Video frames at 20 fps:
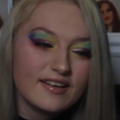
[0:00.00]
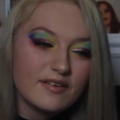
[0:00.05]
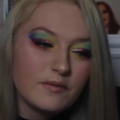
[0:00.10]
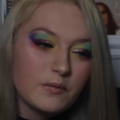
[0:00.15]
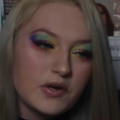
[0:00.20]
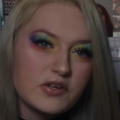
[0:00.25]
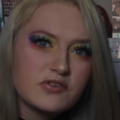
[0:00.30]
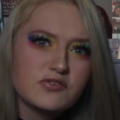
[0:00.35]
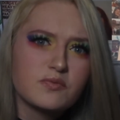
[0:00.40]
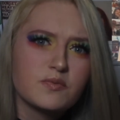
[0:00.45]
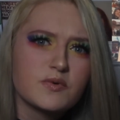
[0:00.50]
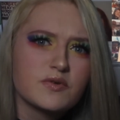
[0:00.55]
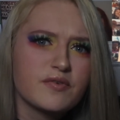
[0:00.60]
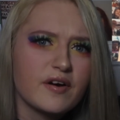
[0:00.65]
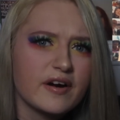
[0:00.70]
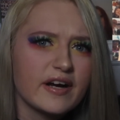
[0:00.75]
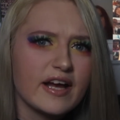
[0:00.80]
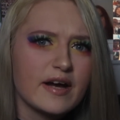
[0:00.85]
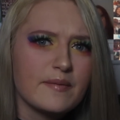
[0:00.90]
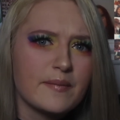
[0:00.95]
which was
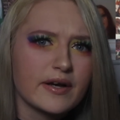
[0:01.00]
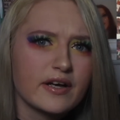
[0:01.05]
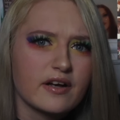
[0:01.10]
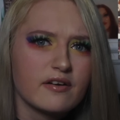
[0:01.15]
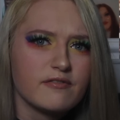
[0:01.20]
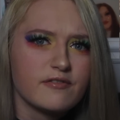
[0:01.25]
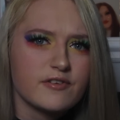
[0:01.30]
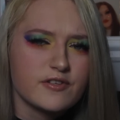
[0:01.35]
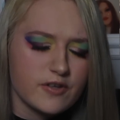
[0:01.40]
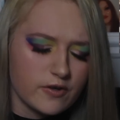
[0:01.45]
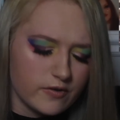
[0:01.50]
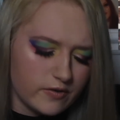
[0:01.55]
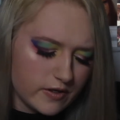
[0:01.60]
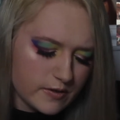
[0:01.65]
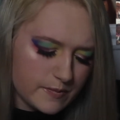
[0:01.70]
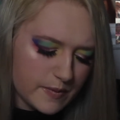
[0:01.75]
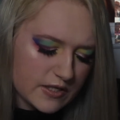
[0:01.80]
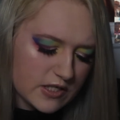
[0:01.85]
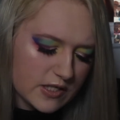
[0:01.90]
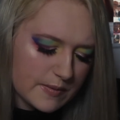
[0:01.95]
very out of my comfort zone,
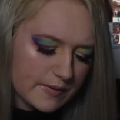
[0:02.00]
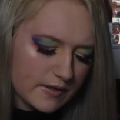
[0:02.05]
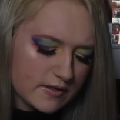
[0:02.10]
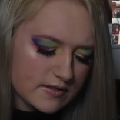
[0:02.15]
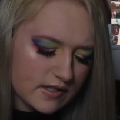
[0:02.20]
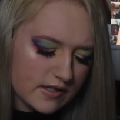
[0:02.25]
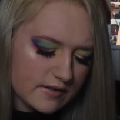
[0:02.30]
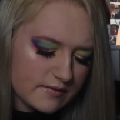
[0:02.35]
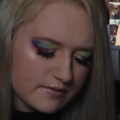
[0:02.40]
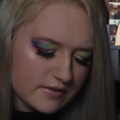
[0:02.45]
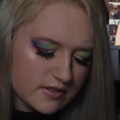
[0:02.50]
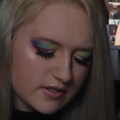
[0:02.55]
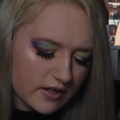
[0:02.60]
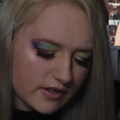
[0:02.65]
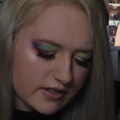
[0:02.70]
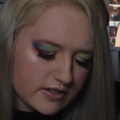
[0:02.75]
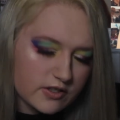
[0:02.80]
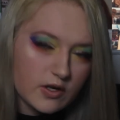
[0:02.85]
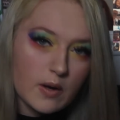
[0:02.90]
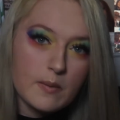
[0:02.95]
especially because I've
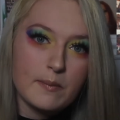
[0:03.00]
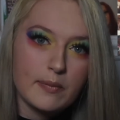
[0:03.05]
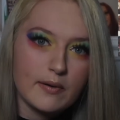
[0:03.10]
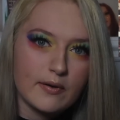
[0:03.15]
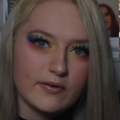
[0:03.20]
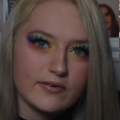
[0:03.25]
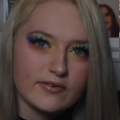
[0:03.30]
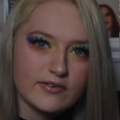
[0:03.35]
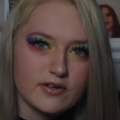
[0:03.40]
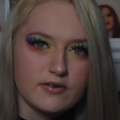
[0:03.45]
decided to go blonde,